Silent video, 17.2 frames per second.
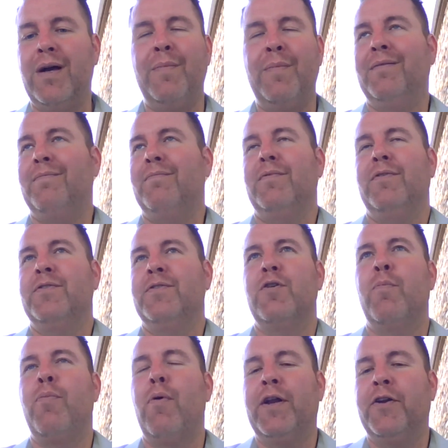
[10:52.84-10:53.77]
I mean, there's
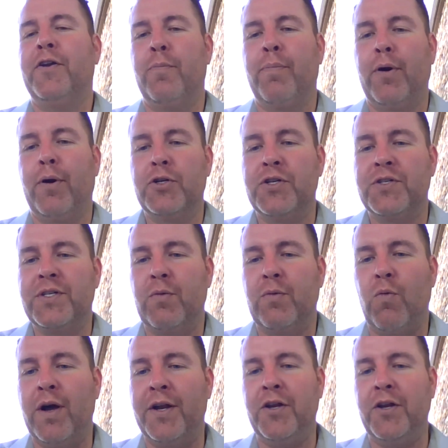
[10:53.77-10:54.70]
no point in you
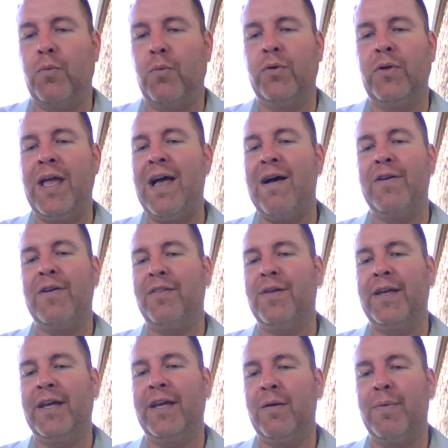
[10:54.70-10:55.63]
purchasing one. You don't really have
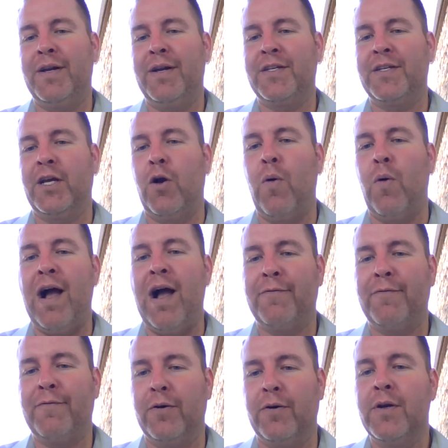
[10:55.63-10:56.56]
anything anybody's going to go
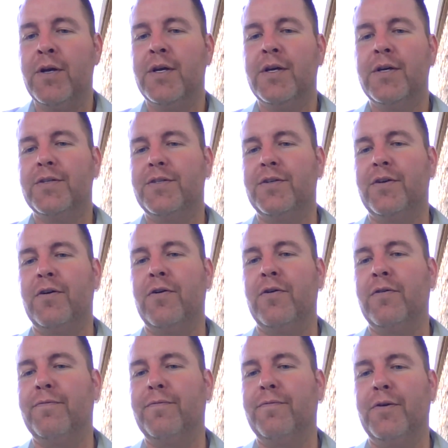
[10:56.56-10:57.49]
after.
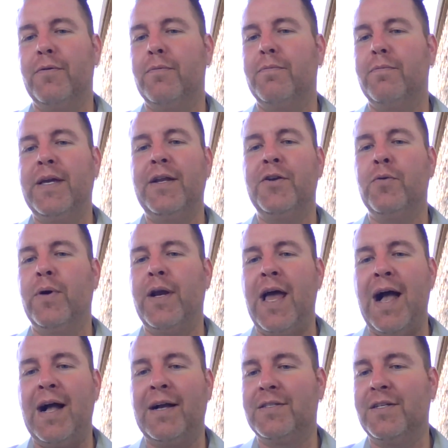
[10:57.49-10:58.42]
So if you get into an
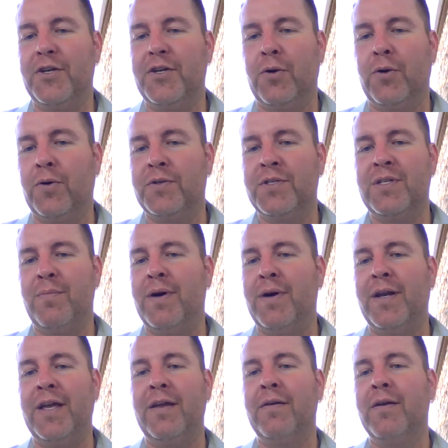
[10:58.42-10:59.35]
accident, you hurt
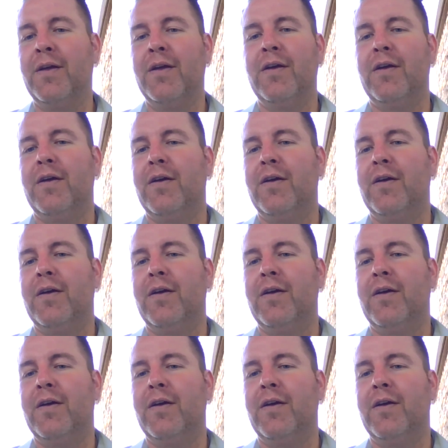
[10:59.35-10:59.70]
somebody,